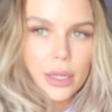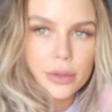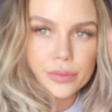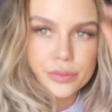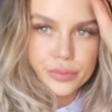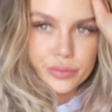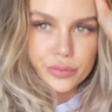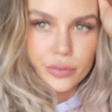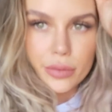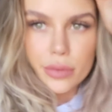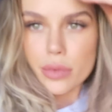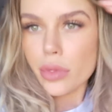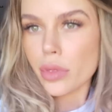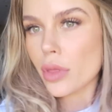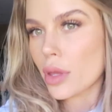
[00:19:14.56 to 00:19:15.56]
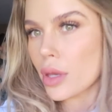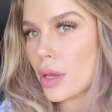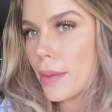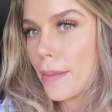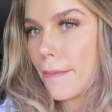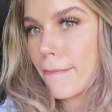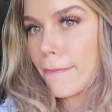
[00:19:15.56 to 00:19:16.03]

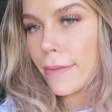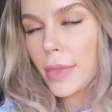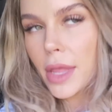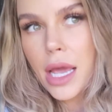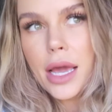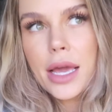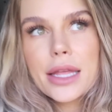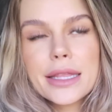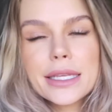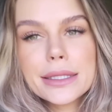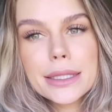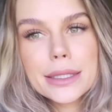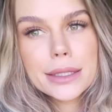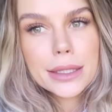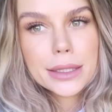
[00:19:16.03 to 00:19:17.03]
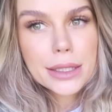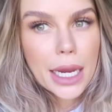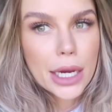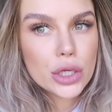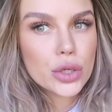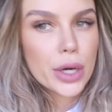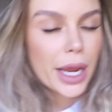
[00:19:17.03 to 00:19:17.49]
Inside, this is the
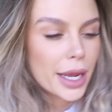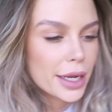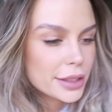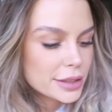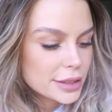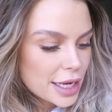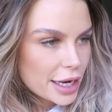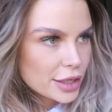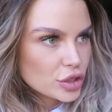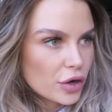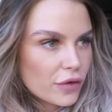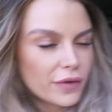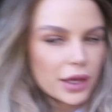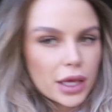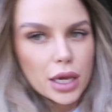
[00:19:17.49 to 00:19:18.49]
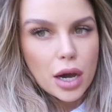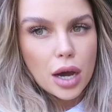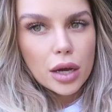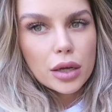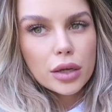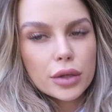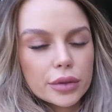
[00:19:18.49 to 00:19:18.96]
sanctuary. Inside's over here.